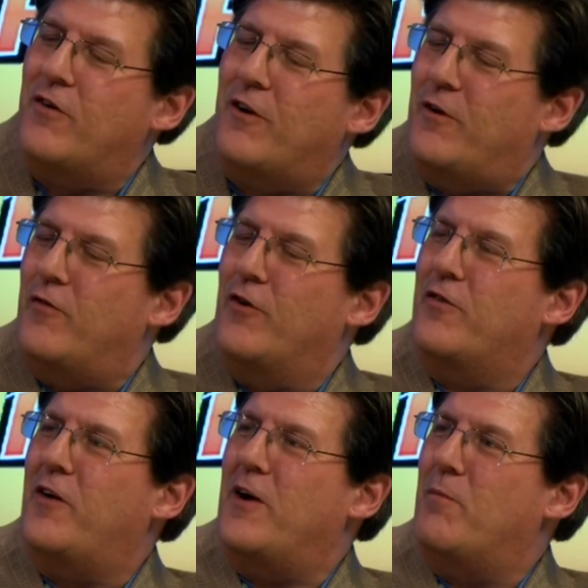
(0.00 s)
You're going to
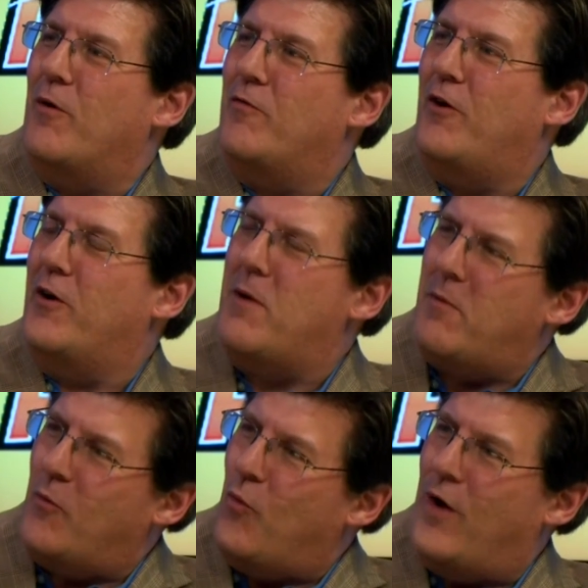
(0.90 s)
diversify your portfolio.
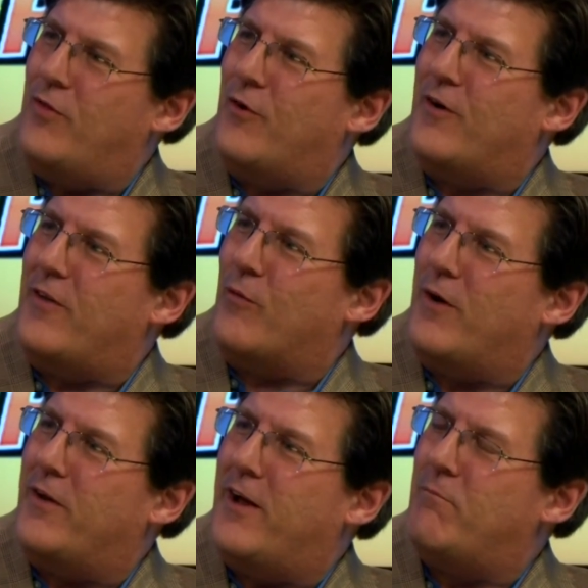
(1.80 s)
Maybe 1/3 on the
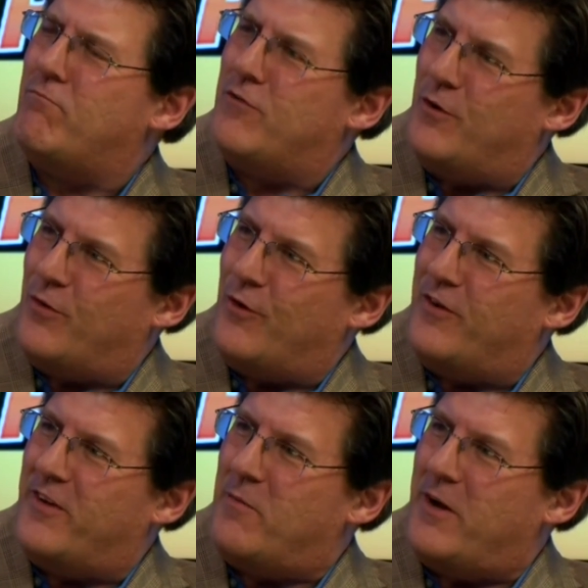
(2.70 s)
run line,
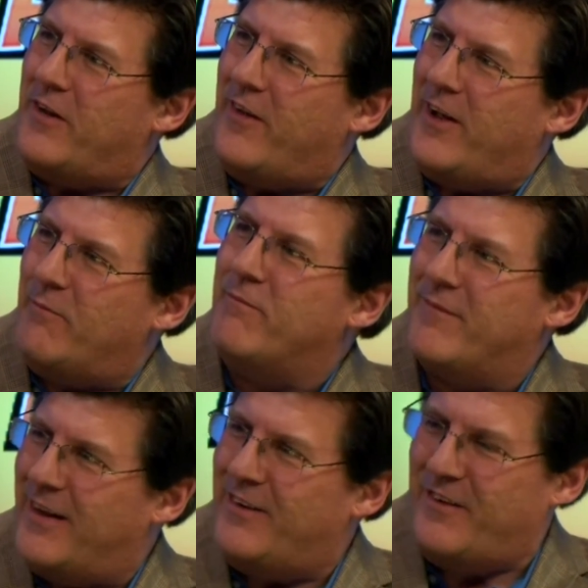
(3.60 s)
2/3 on the money line. It's